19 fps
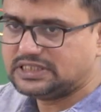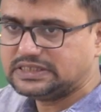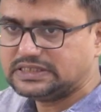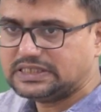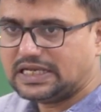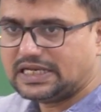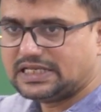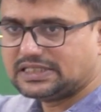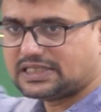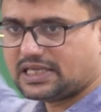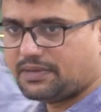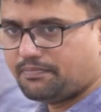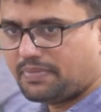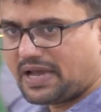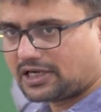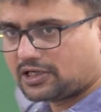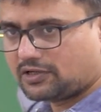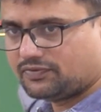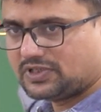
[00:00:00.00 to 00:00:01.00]
There is
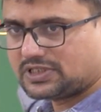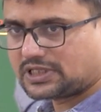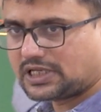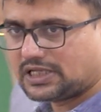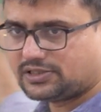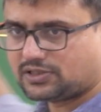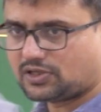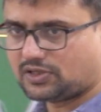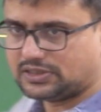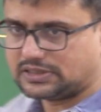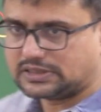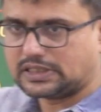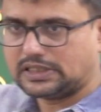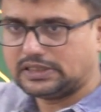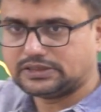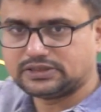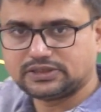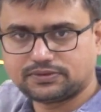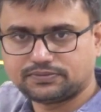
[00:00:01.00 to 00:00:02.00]
impact of this culture on this
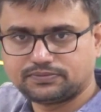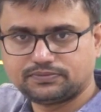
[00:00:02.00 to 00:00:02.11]
culture.